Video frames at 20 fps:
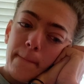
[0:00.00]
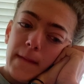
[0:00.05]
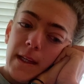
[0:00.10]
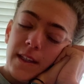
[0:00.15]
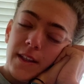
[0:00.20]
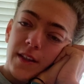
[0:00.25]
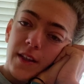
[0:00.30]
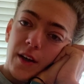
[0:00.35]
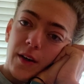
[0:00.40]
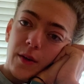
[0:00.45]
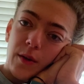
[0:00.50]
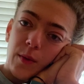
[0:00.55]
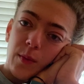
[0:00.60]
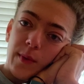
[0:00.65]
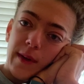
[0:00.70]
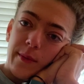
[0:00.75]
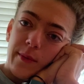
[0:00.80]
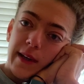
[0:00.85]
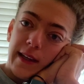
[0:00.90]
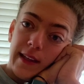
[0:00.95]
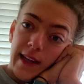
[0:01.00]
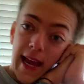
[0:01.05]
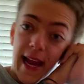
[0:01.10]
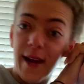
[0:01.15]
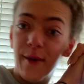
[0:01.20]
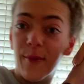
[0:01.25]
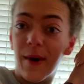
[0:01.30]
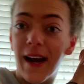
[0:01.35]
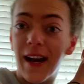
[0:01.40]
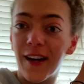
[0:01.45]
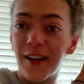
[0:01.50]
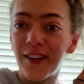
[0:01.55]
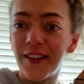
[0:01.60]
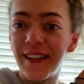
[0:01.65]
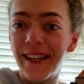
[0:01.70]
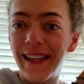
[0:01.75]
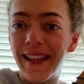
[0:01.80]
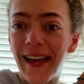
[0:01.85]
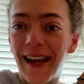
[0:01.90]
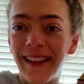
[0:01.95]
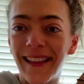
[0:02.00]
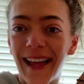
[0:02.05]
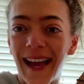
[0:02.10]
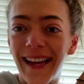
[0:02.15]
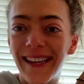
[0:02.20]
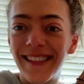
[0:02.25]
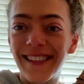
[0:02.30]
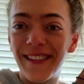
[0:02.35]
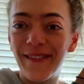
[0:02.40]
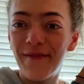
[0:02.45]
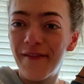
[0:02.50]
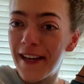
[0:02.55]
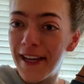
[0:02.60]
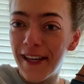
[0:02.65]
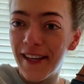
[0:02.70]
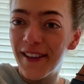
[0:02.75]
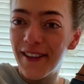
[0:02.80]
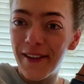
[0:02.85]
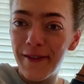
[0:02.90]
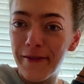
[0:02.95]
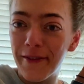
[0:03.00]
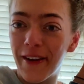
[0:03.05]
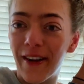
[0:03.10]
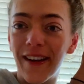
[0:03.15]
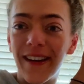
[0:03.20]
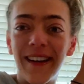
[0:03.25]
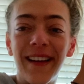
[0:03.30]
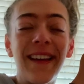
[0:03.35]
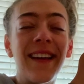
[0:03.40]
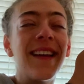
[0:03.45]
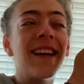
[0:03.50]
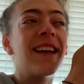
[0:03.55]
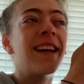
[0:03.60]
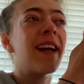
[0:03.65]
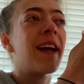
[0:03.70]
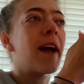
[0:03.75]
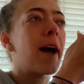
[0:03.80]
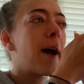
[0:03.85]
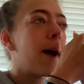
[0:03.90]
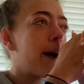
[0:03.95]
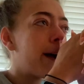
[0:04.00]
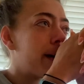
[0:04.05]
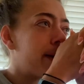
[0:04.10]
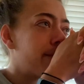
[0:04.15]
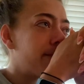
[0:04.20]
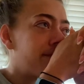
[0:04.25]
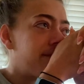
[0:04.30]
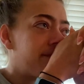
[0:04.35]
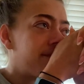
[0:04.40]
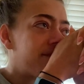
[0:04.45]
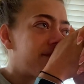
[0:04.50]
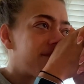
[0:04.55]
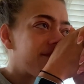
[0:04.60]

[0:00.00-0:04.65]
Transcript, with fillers: so we went haywire in that last video you saw, um,